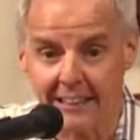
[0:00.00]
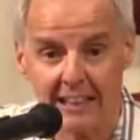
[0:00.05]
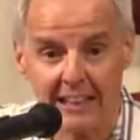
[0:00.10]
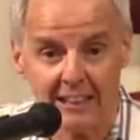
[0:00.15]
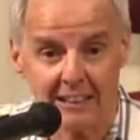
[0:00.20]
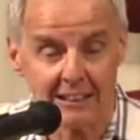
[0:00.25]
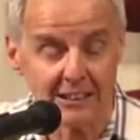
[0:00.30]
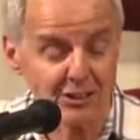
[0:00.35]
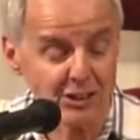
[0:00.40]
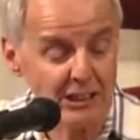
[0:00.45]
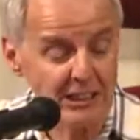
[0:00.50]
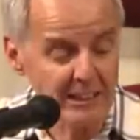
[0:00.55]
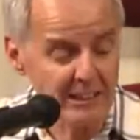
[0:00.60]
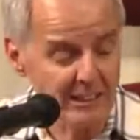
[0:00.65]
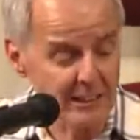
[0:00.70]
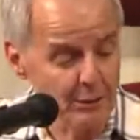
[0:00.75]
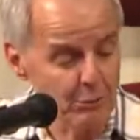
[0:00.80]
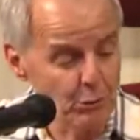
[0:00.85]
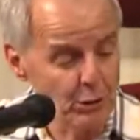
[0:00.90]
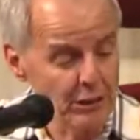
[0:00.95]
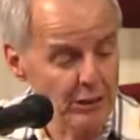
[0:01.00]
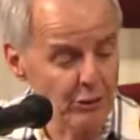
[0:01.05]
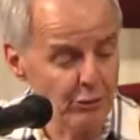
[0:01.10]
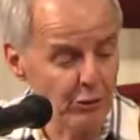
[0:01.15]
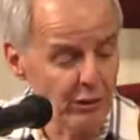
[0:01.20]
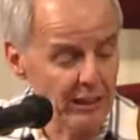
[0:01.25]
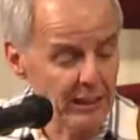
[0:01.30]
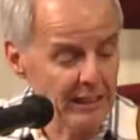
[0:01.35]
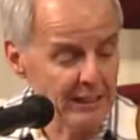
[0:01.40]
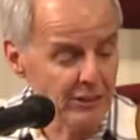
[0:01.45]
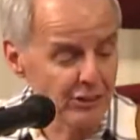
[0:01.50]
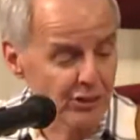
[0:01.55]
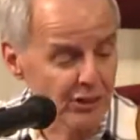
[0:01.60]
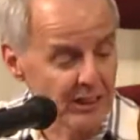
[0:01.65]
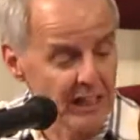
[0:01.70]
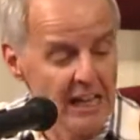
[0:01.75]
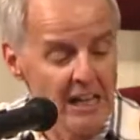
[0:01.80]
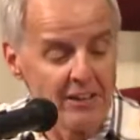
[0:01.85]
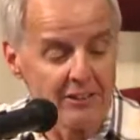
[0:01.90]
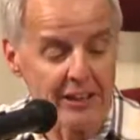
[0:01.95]
Let's get him with religion.
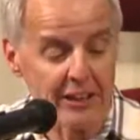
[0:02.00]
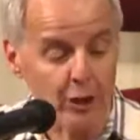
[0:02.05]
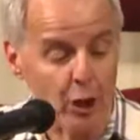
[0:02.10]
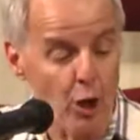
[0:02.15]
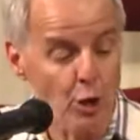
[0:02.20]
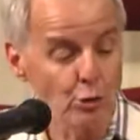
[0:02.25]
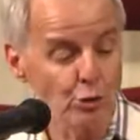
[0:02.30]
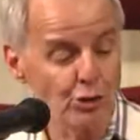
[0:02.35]
They closed